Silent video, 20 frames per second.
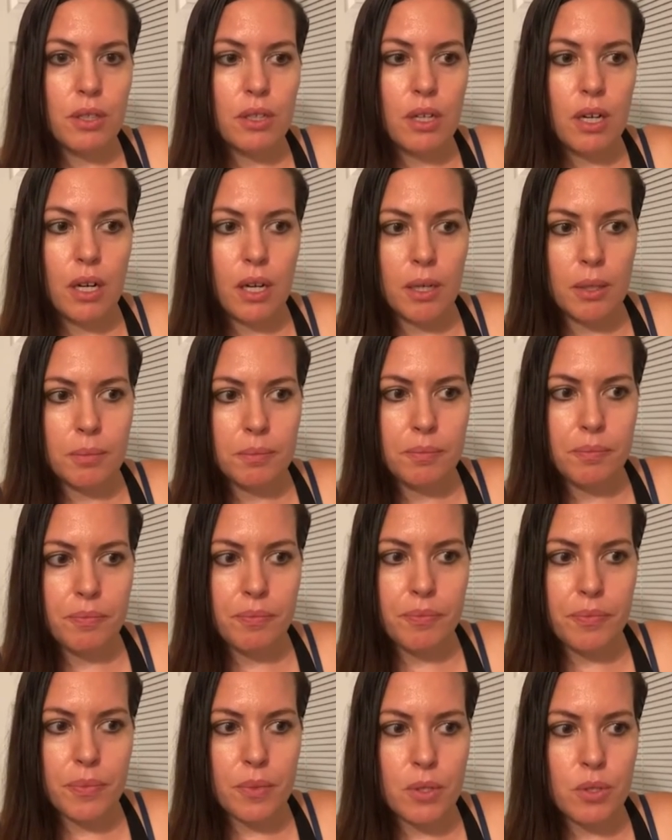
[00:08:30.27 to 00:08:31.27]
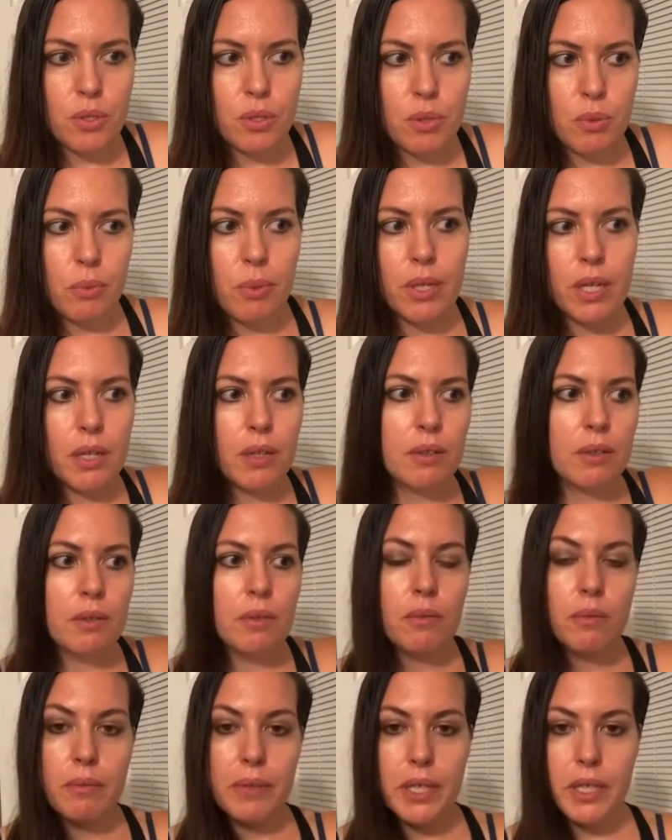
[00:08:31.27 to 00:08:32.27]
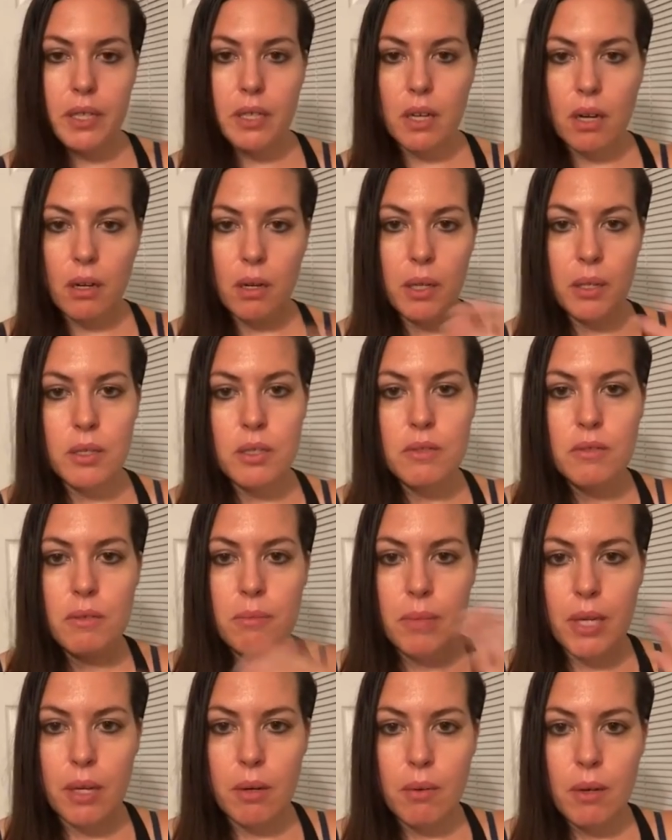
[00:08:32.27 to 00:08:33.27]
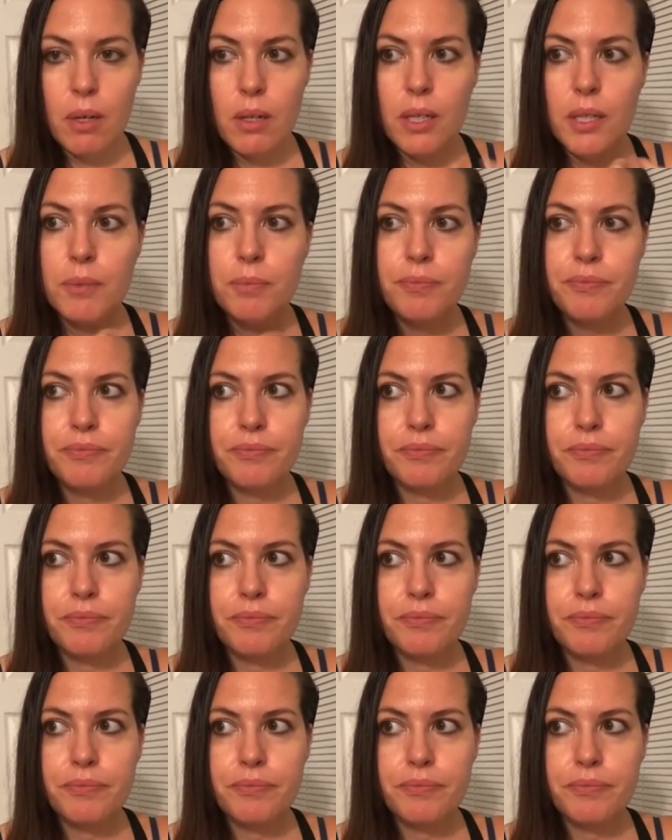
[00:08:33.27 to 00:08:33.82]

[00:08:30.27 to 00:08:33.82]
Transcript: Um, so when I read cards from now on,